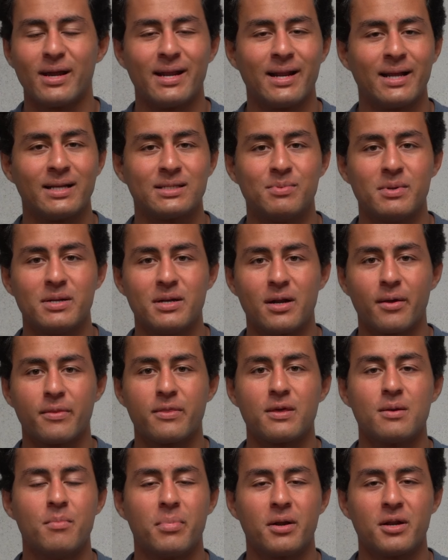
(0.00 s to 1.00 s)
It has been
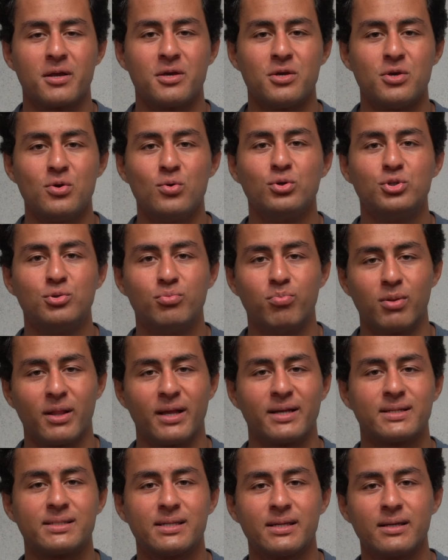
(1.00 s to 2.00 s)
nothing but a huge
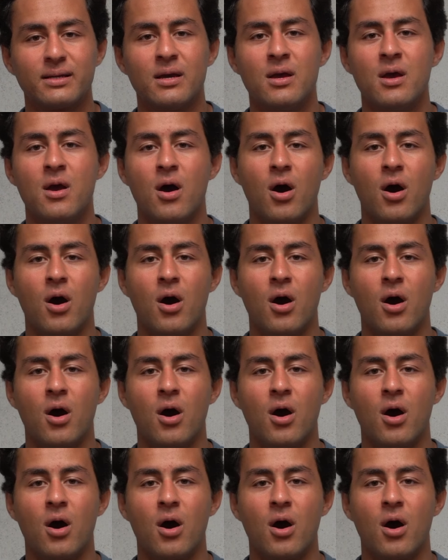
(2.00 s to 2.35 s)
blessing,